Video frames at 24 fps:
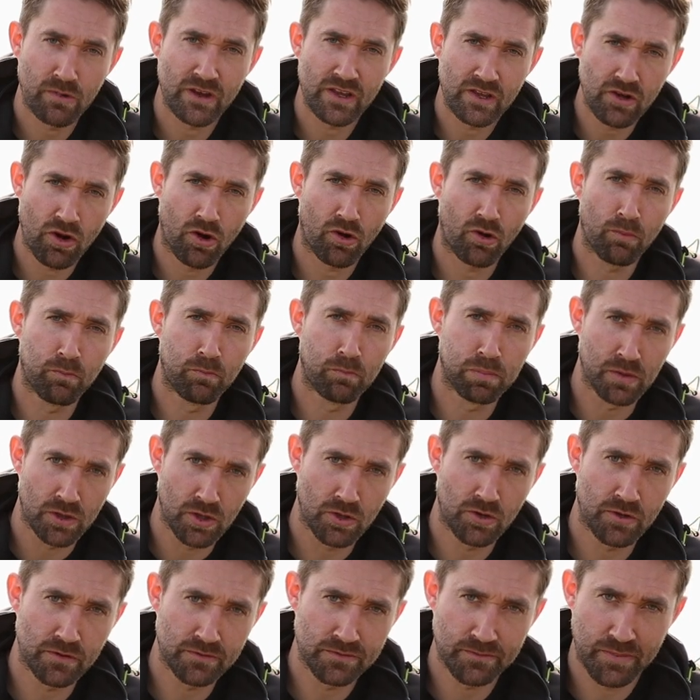we call
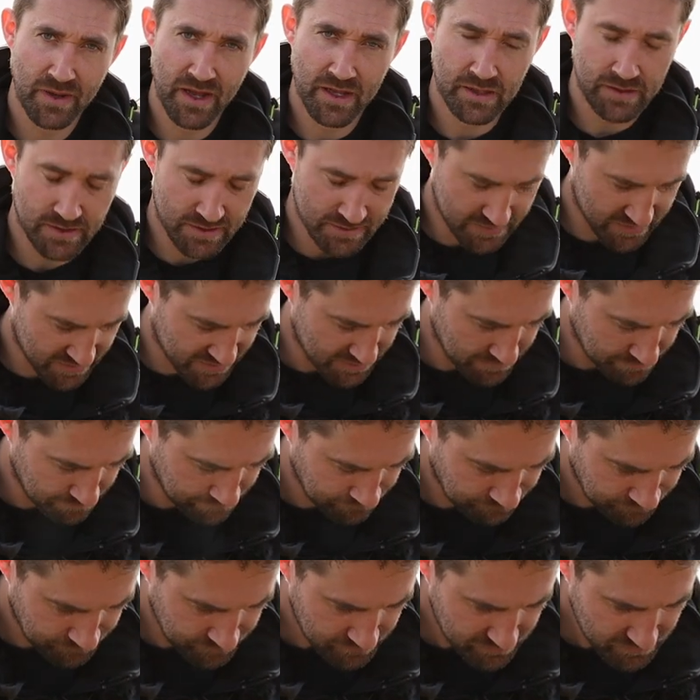blown pellets.
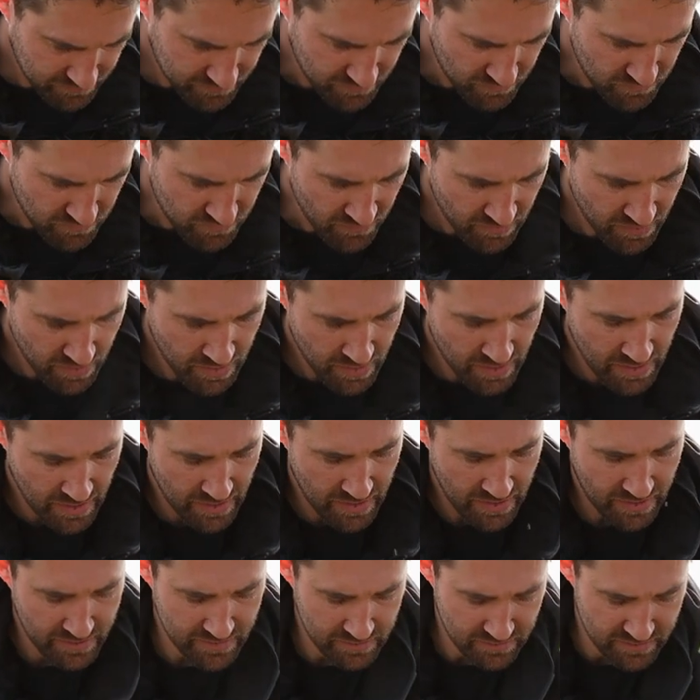
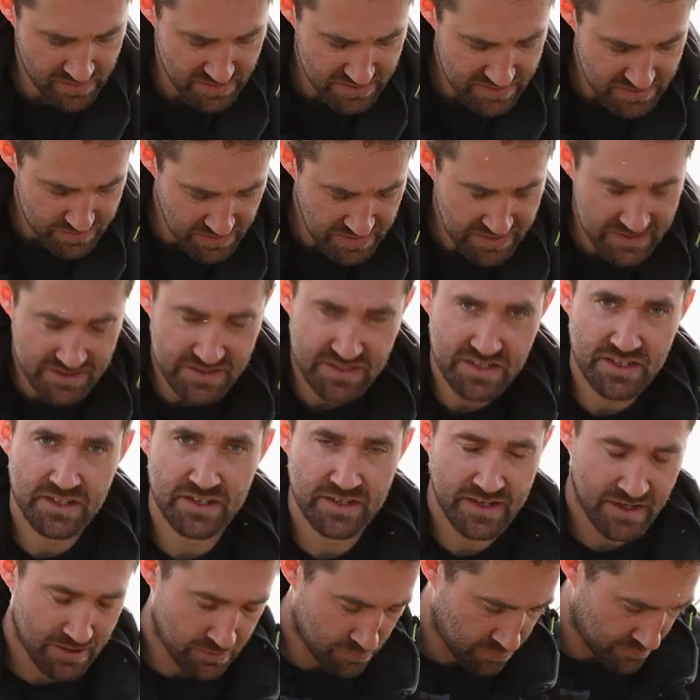And I'll explain to you
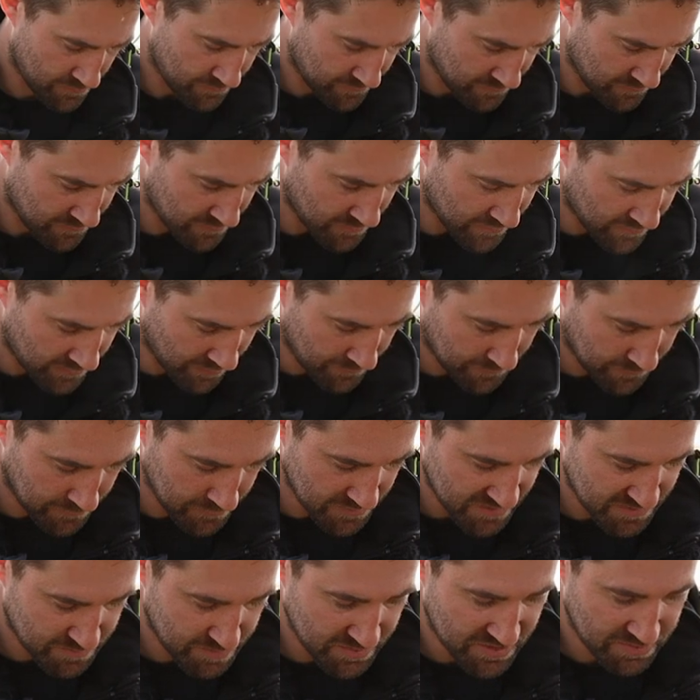now the
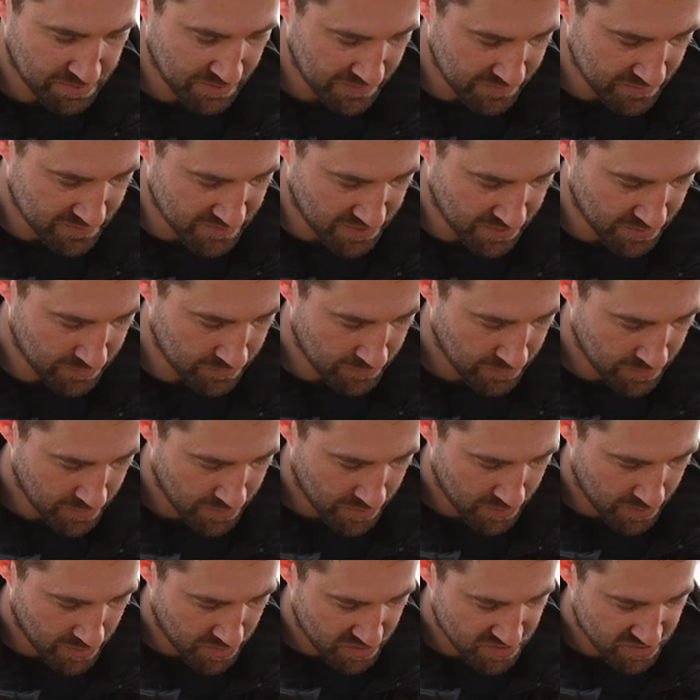difference between the two.
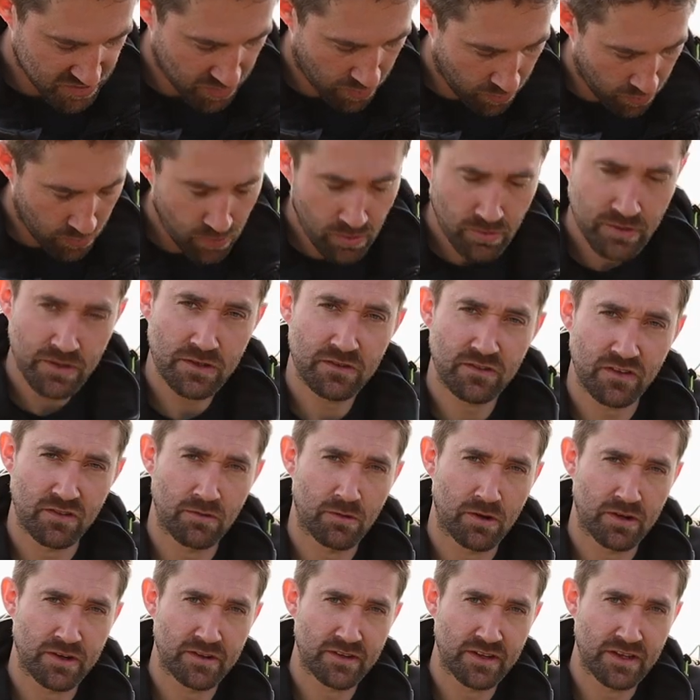So all you
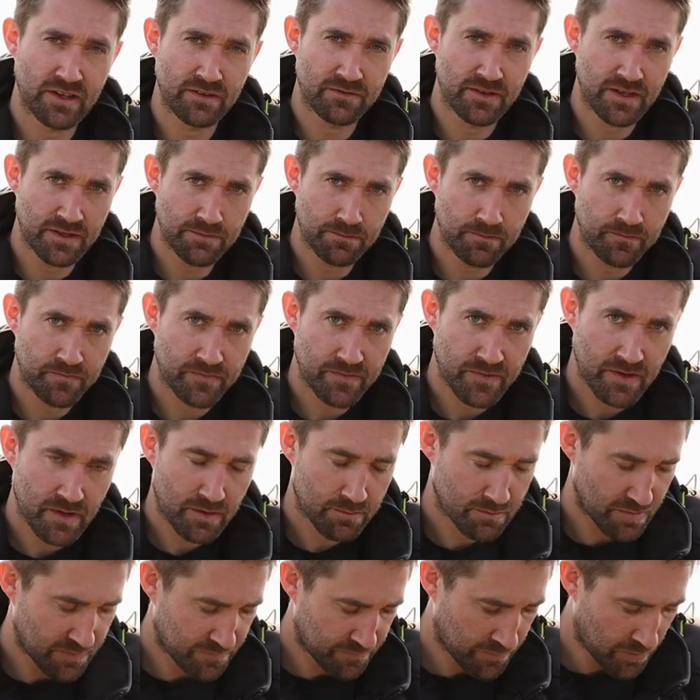do on an evening,
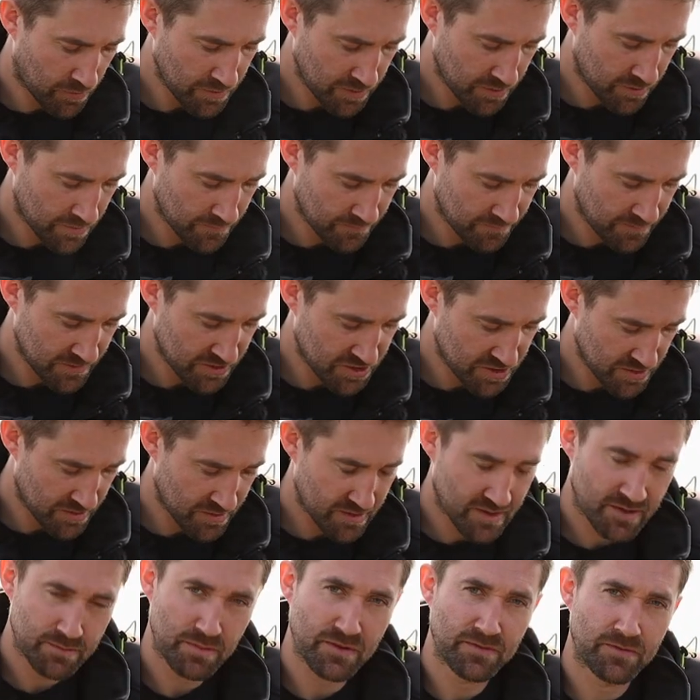before you come fishing
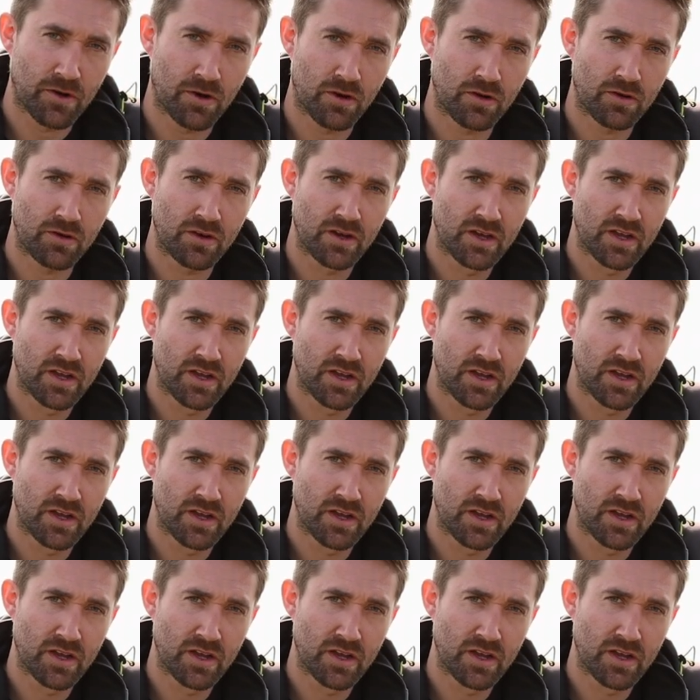the night before,